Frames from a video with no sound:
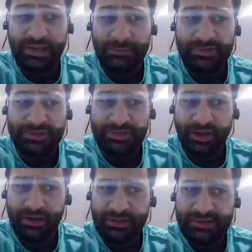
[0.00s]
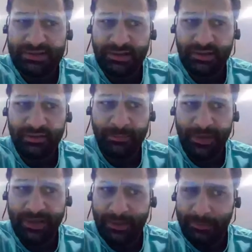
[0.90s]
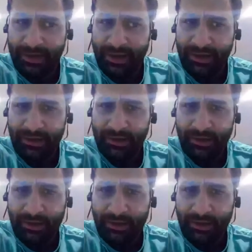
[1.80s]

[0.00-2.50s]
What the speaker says: James Charles, the makeup guy.